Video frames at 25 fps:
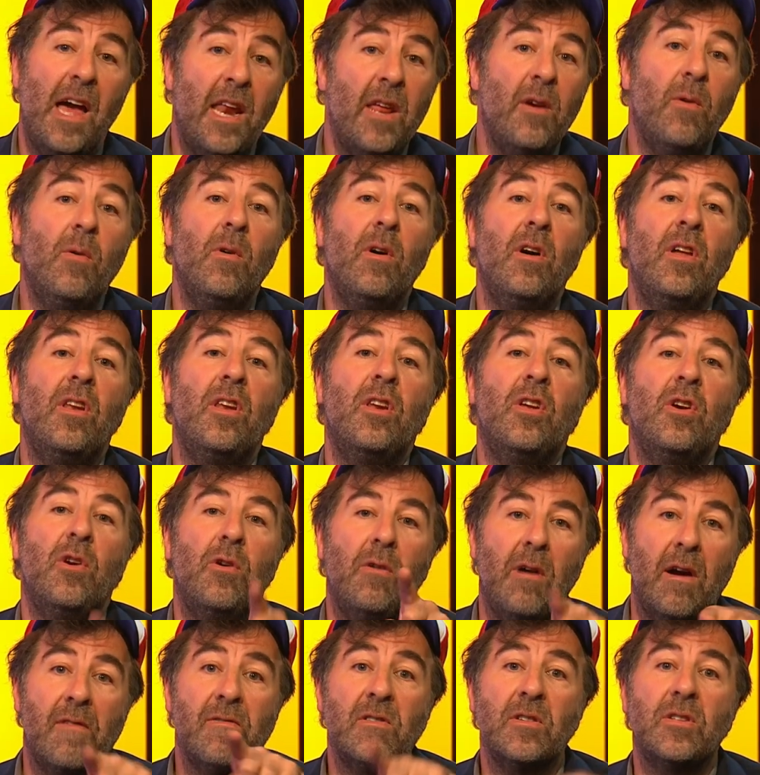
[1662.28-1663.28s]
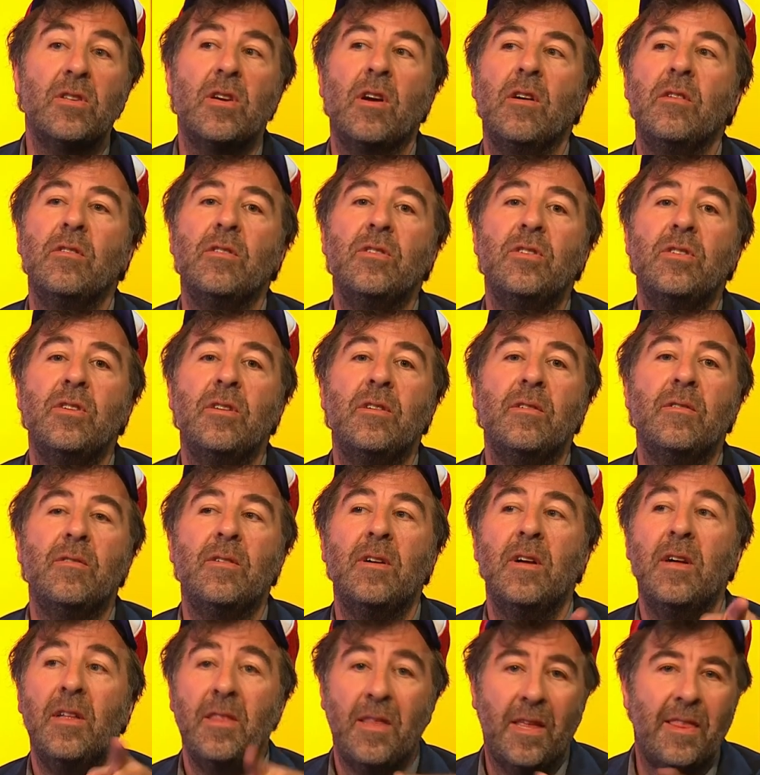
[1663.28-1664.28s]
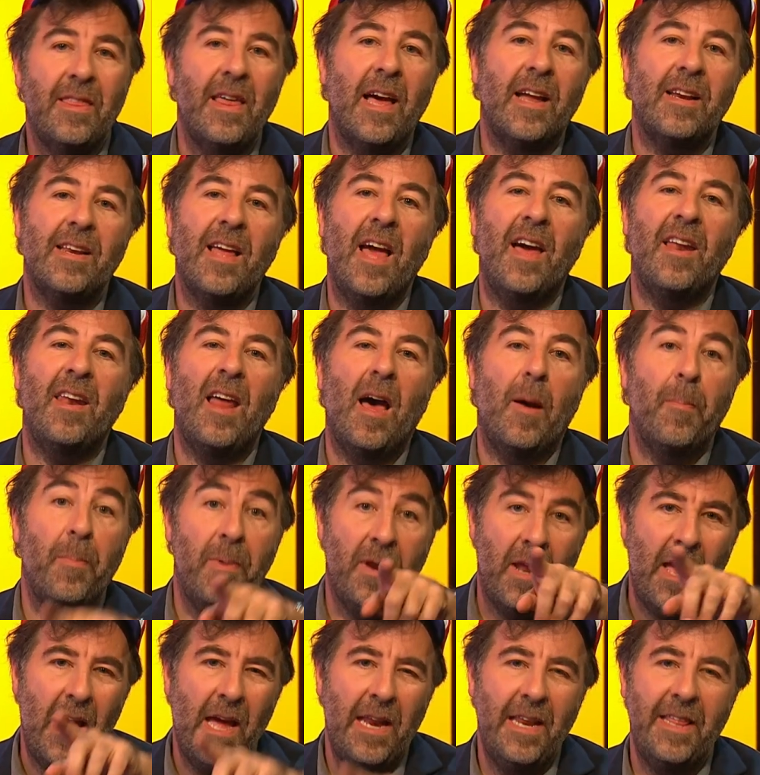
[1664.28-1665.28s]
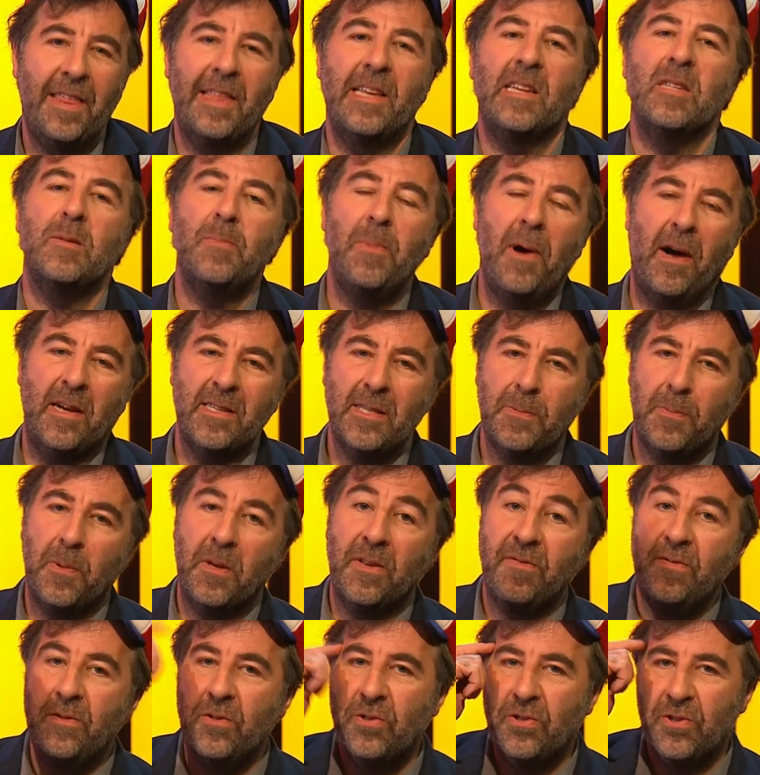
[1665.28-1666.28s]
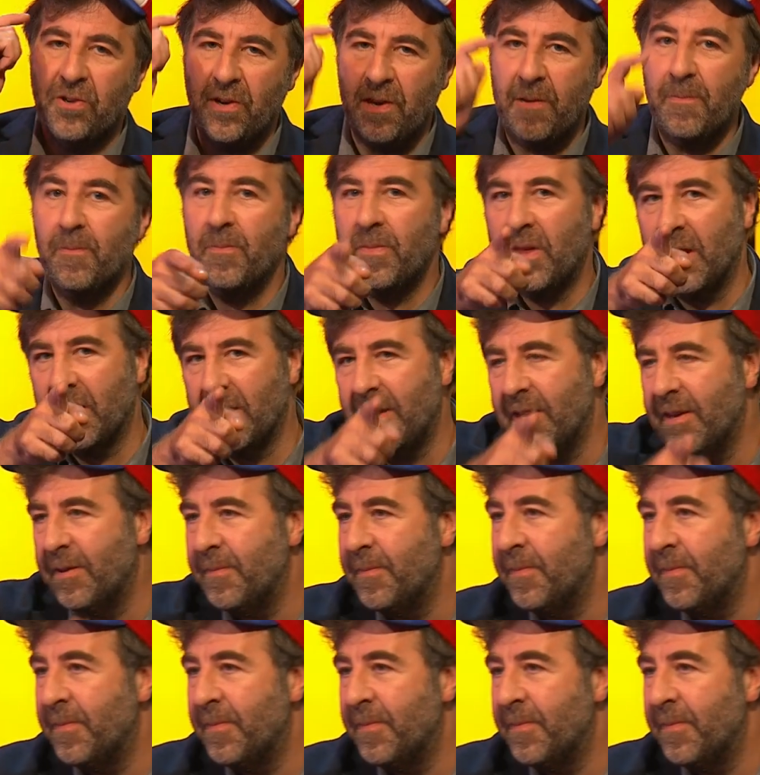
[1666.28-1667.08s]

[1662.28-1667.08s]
anyone who ever told you that that can't happen. Anything is possible if you dream. Thank you.